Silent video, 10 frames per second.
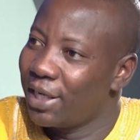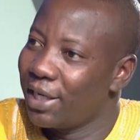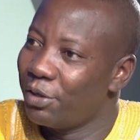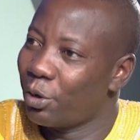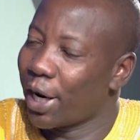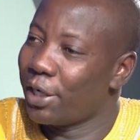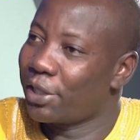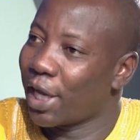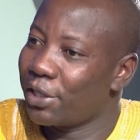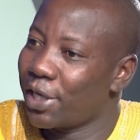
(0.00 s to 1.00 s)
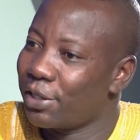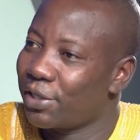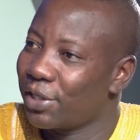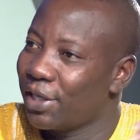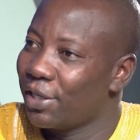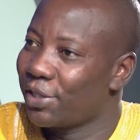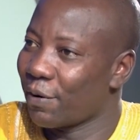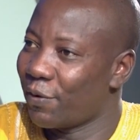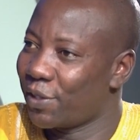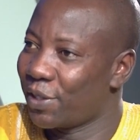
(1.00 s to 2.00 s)
and intelligence
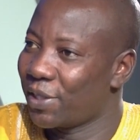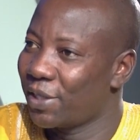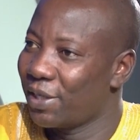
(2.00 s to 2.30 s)
services.